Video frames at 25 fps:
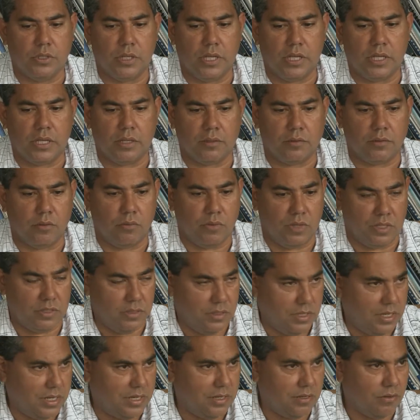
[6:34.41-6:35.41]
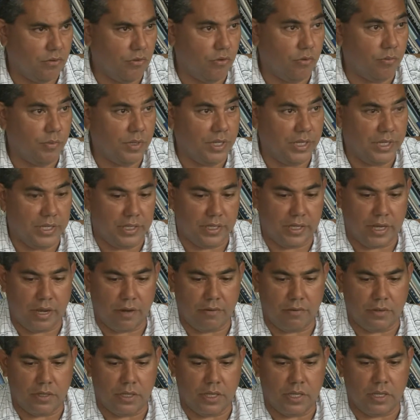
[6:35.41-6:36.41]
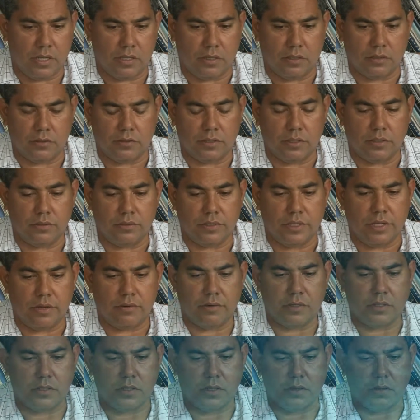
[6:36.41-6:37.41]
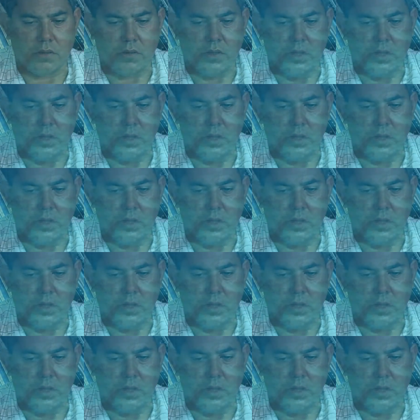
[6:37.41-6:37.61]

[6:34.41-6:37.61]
the ones that normally carry ciguatera. So